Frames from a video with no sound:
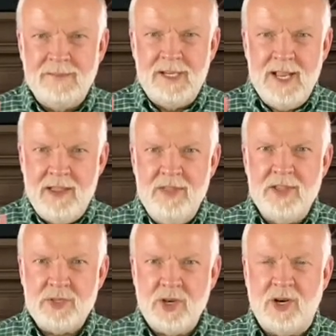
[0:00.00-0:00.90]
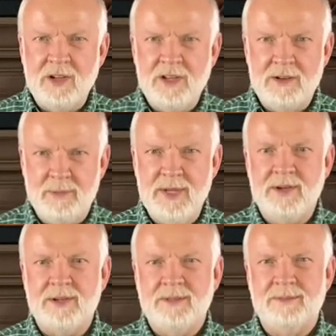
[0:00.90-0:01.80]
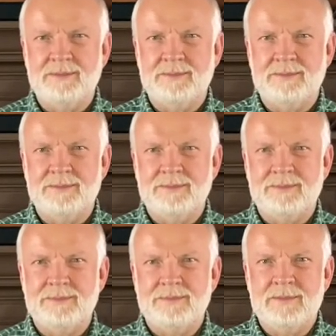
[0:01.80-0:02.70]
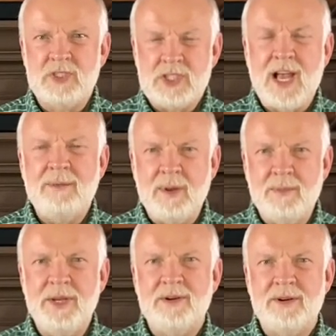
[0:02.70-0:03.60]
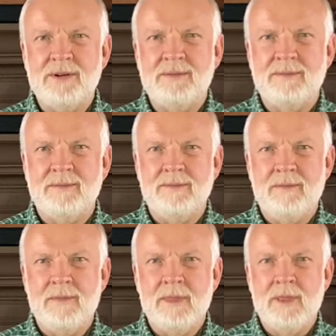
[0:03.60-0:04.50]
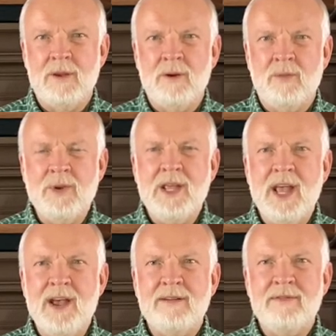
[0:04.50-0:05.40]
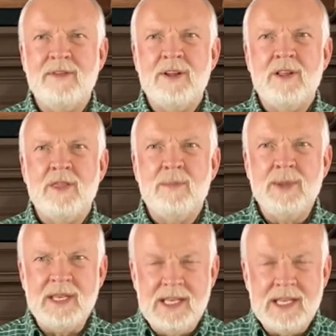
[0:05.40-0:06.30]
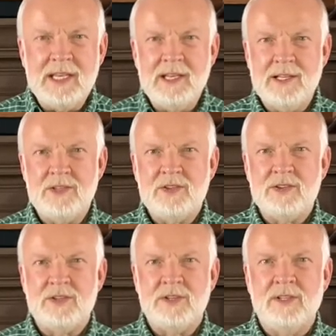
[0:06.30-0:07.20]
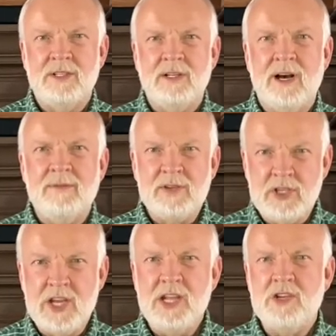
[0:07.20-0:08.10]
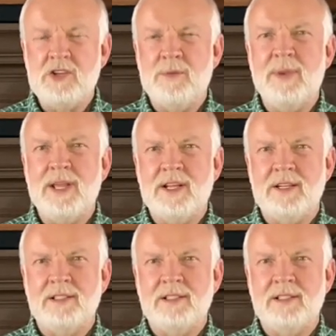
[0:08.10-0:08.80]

in this calling of Peter, Simon Peter, we have the beginnings of a changed man